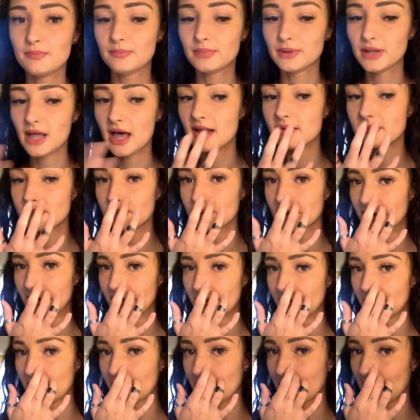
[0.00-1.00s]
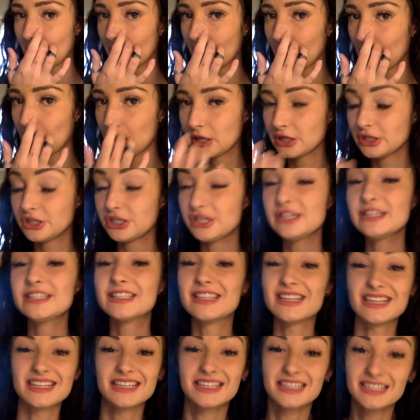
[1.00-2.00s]
blood moon,
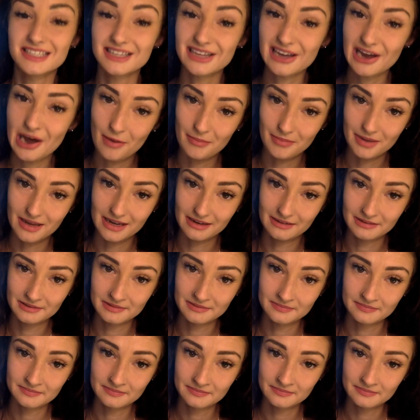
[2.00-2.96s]
Jesus is coming.